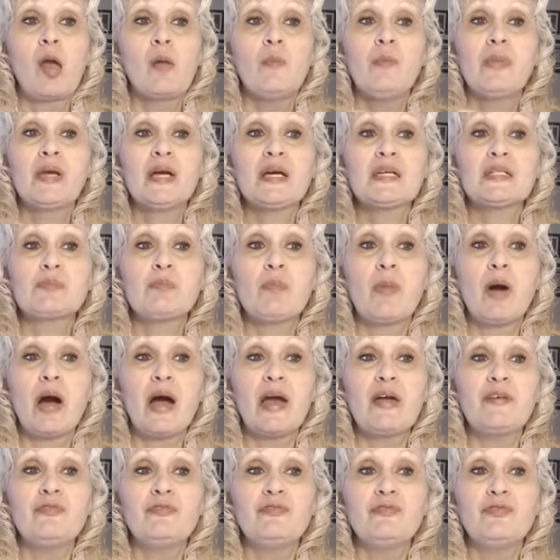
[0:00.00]
because
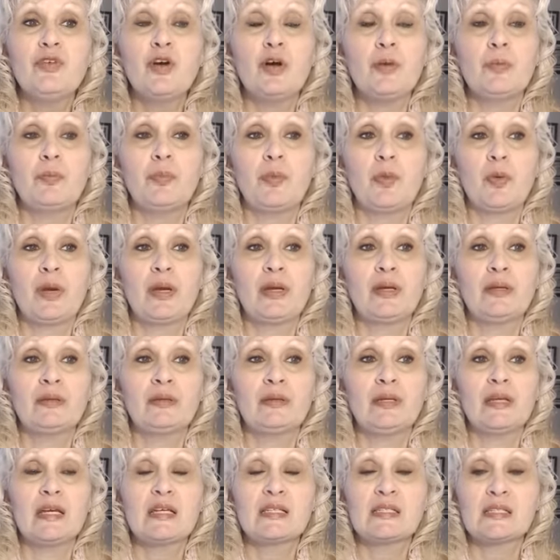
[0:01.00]
my footprint
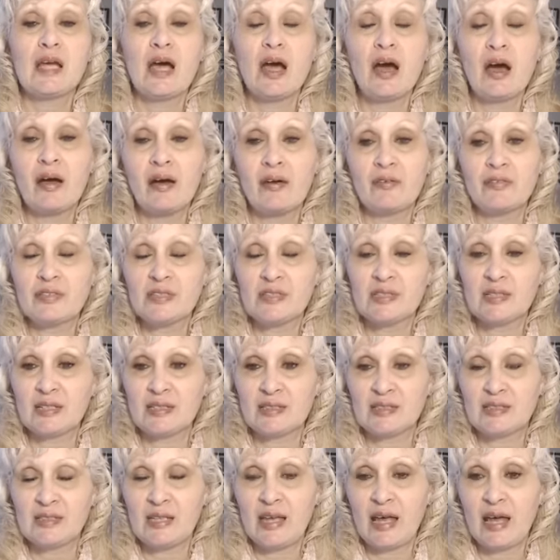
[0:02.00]
is of
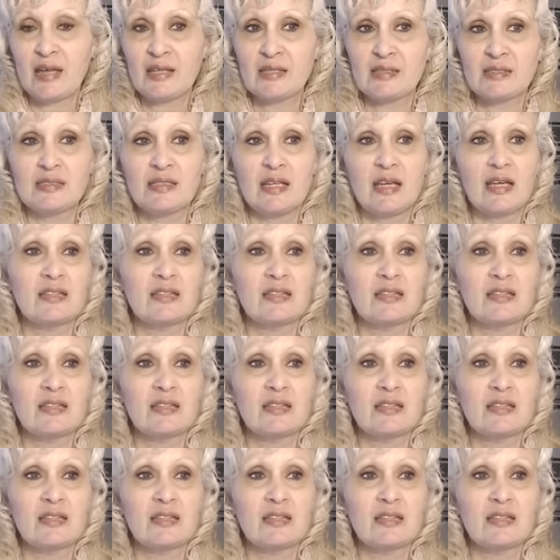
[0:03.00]
success.